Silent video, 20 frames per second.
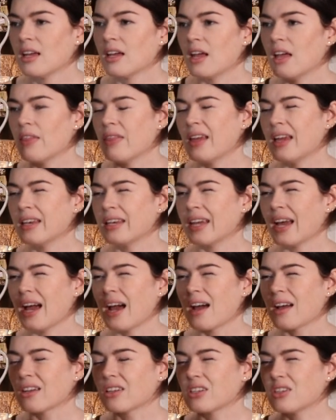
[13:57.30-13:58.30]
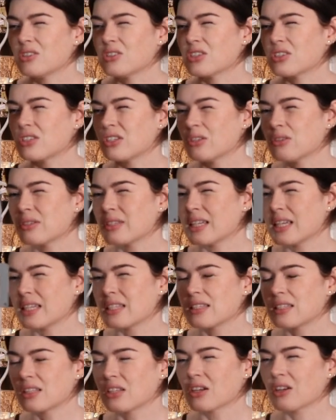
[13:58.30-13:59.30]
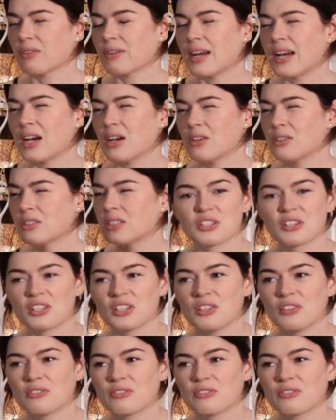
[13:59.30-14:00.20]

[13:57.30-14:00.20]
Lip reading: And then, yeah, you just use this, look around until you